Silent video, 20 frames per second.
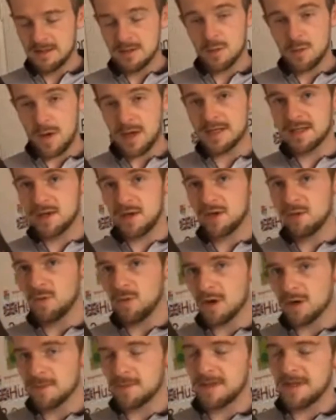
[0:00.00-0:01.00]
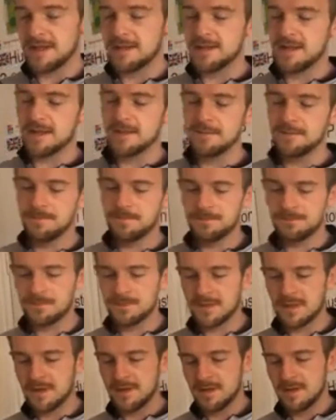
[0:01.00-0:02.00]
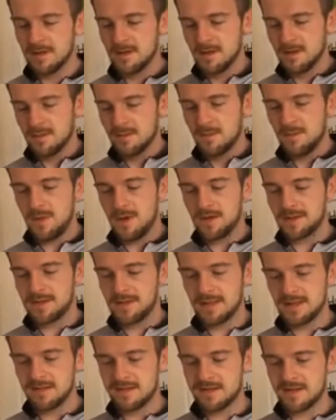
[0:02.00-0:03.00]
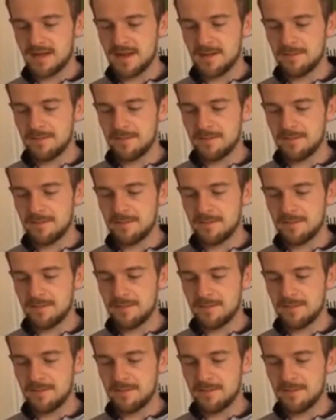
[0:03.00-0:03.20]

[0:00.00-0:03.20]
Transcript: Quite a lot of work being done, but it's